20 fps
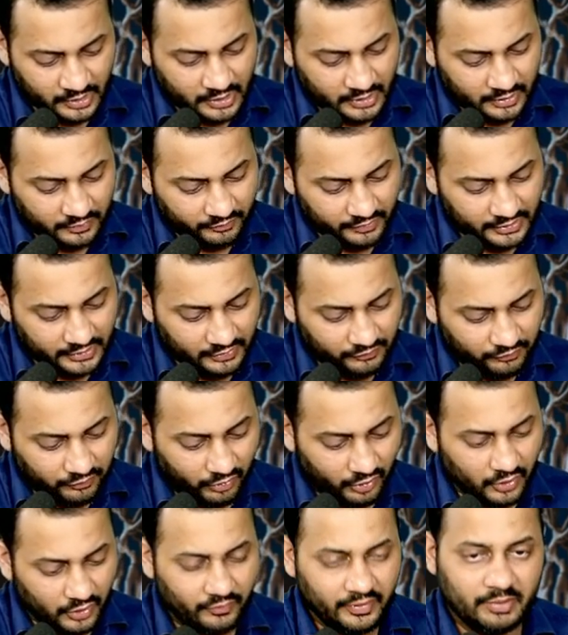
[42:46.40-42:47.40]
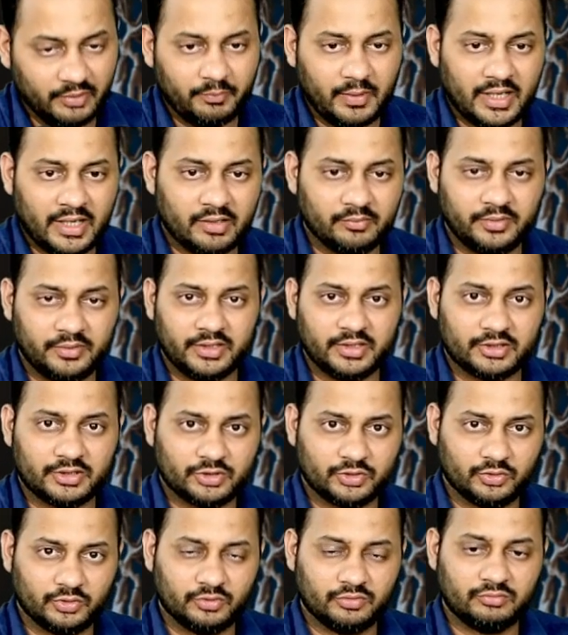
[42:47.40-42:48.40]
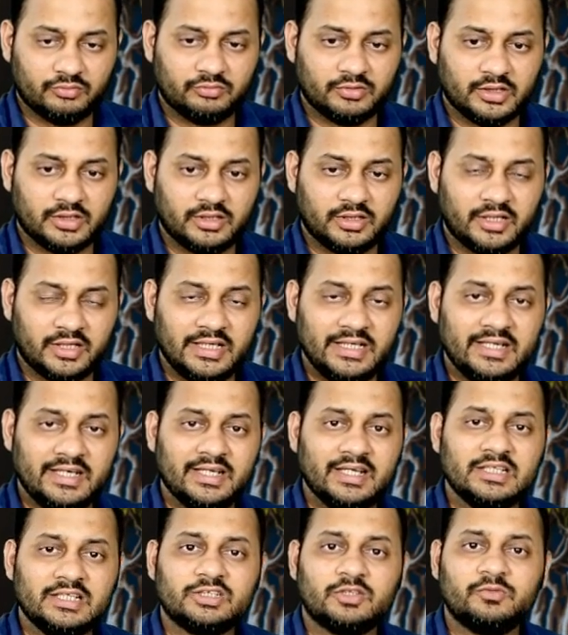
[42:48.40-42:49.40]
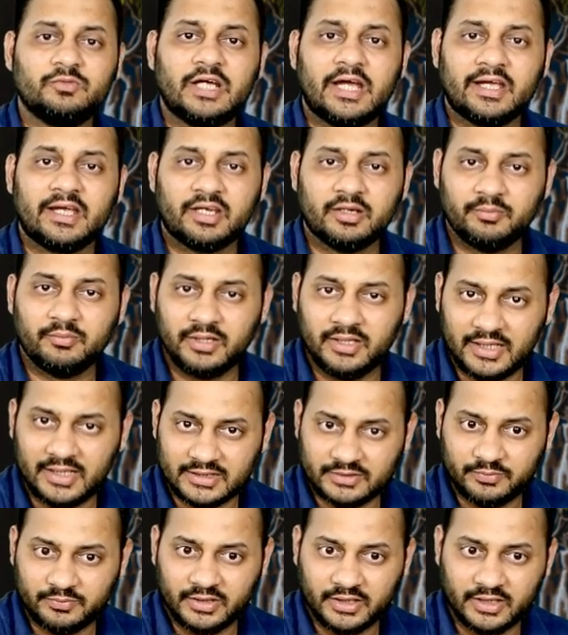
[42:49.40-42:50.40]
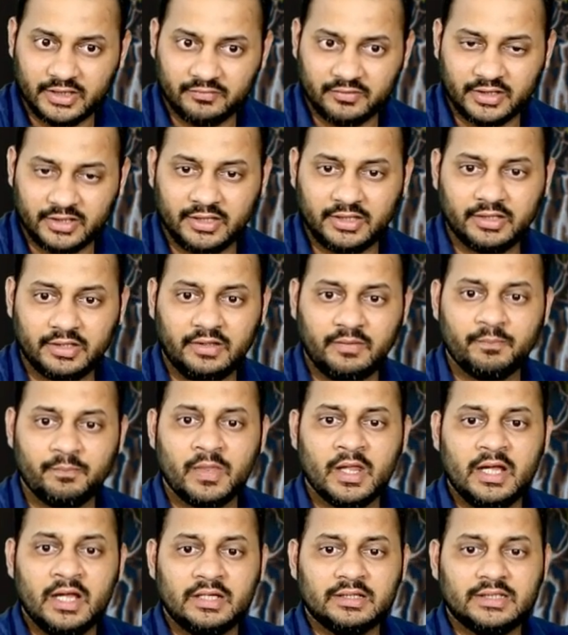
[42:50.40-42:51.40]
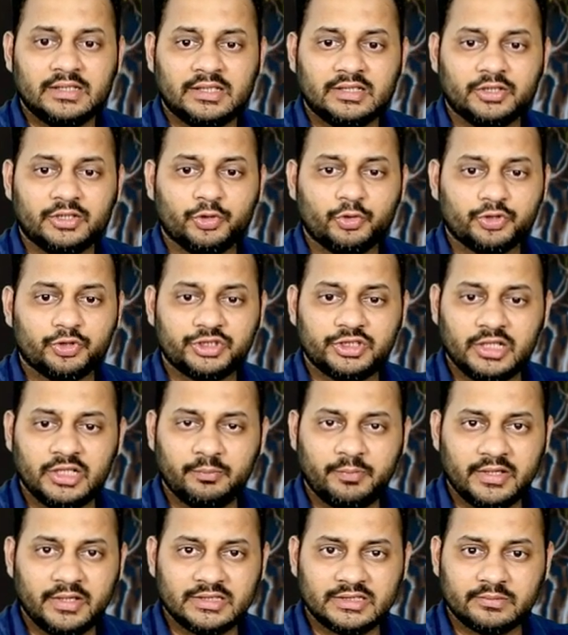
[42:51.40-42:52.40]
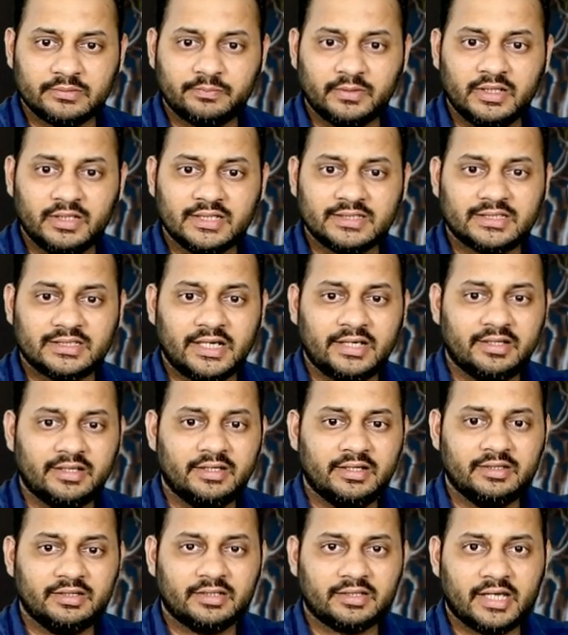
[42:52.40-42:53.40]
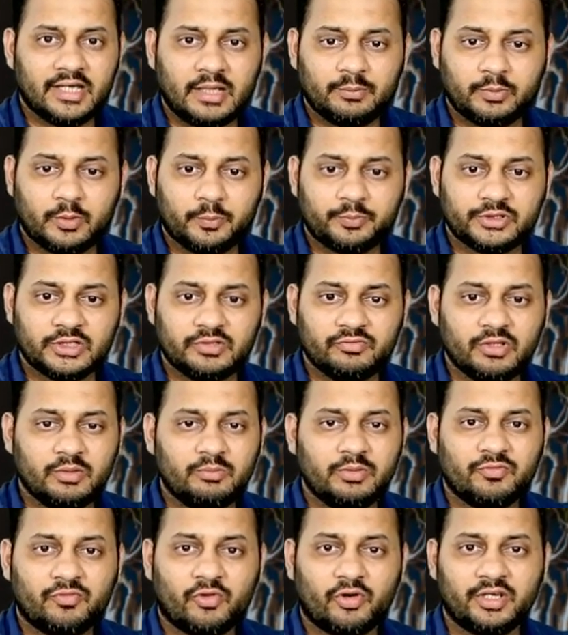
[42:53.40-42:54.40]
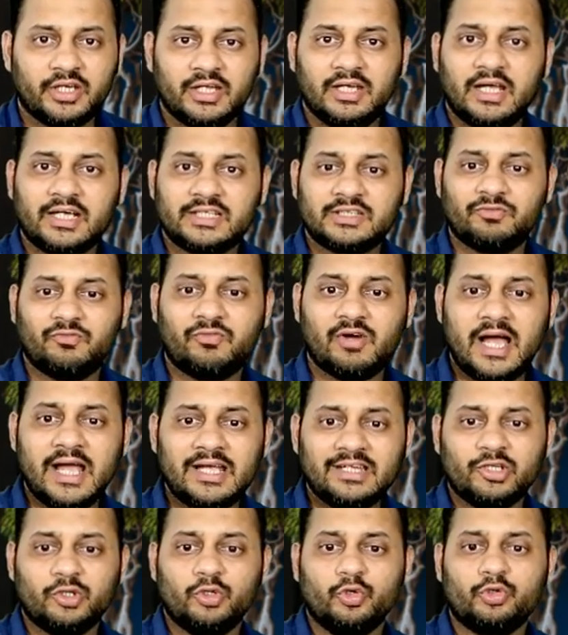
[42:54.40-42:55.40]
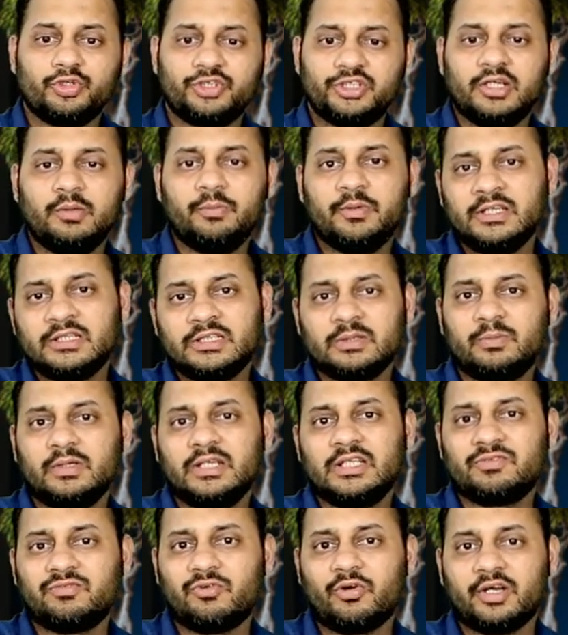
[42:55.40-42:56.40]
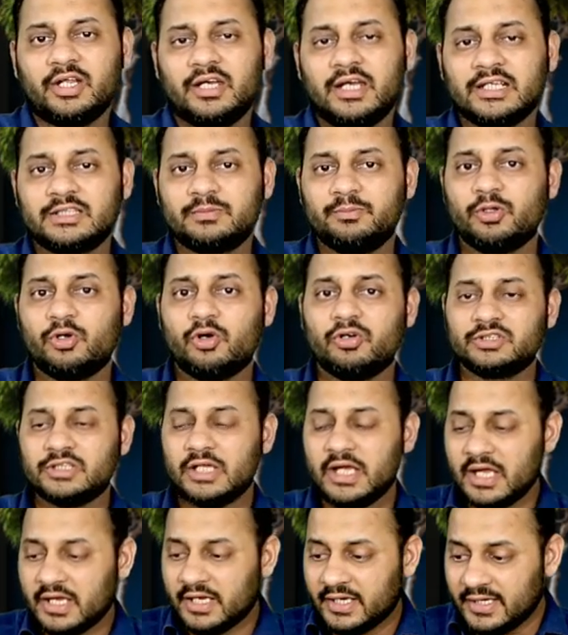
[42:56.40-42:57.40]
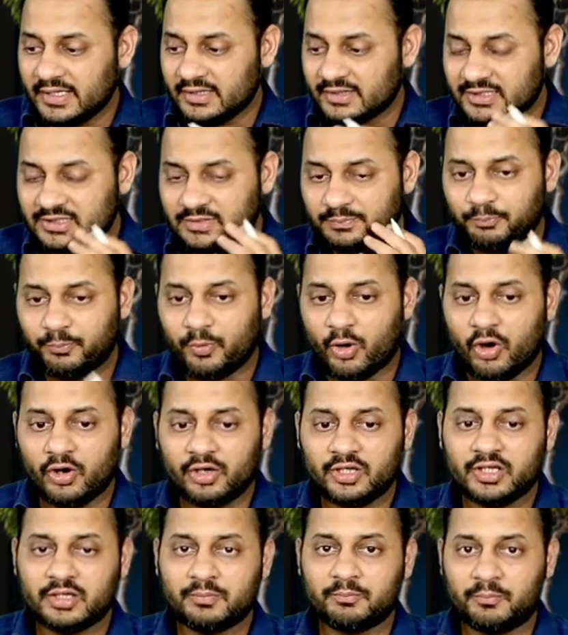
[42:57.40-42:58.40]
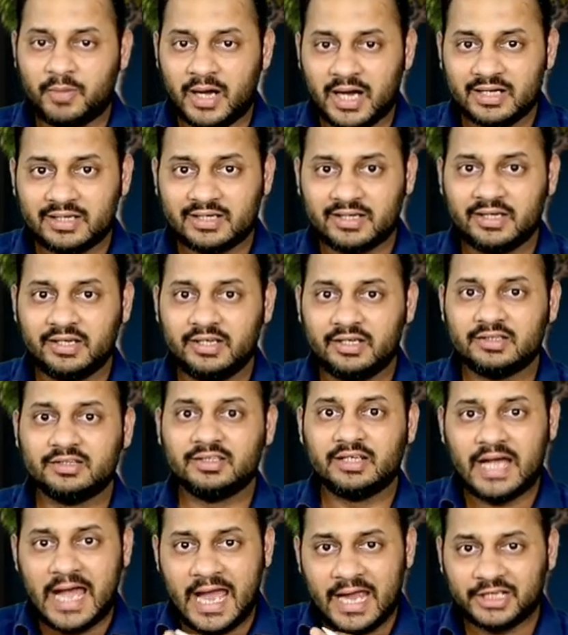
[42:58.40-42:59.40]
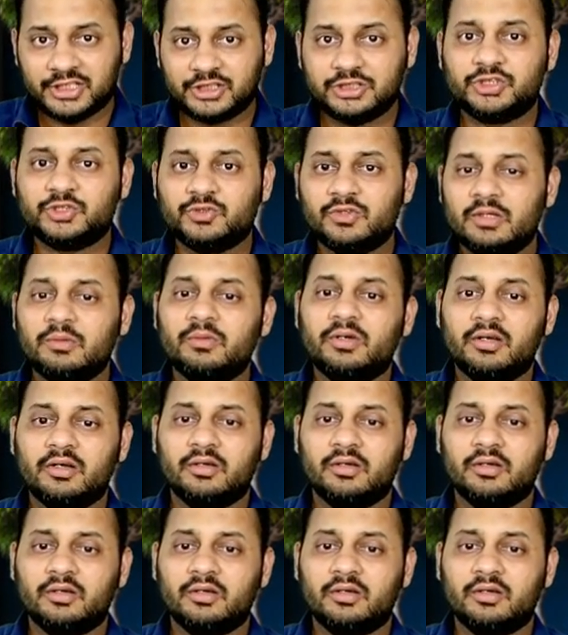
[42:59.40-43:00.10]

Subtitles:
with the following parameters. So the details of the agreement has been given here, that the notional principal decided in the cap option will be 40 lakhs. Why the notional principal is 40 lakhs? Because in the spot market, the actual